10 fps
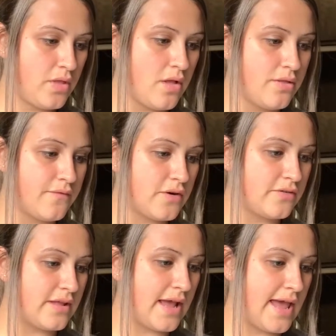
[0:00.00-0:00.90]
The first
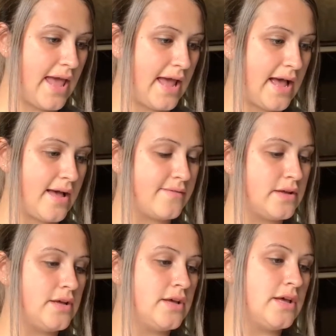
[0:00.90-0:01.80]
thing I have,
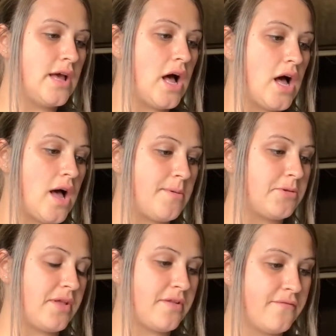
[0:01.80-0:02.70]
um,
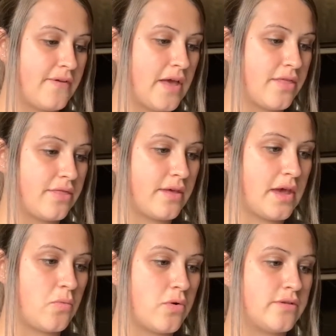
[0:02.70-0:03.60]
is on the fifth.
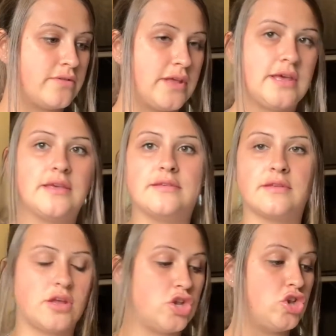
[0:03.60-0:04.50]
It was these
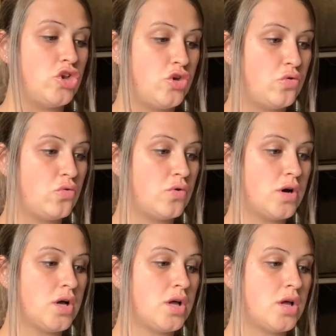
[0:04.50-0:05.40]

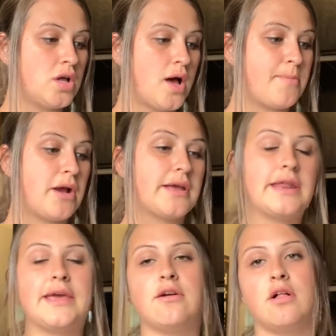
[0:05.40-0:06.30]
new American
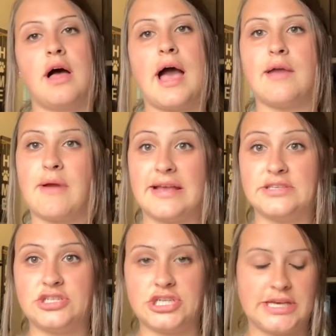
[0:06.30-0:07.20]
Eagle
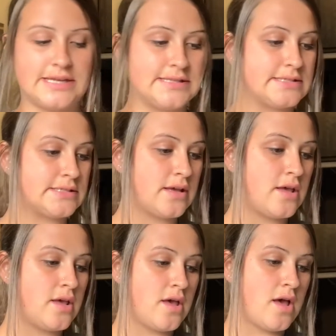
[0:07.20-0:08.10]
high-rise jeans.
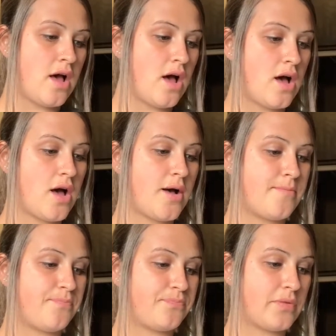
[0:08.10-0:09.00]

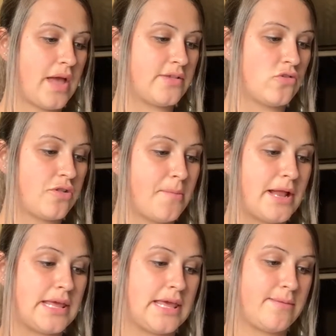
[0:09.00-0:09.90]
Um, I sold them
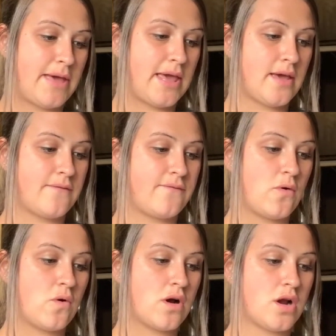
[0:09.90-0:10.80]
on eBay
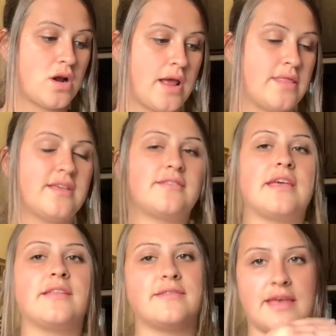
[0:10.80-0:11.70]
for, and this
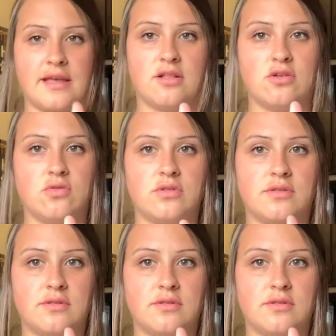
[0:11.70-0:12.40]
is include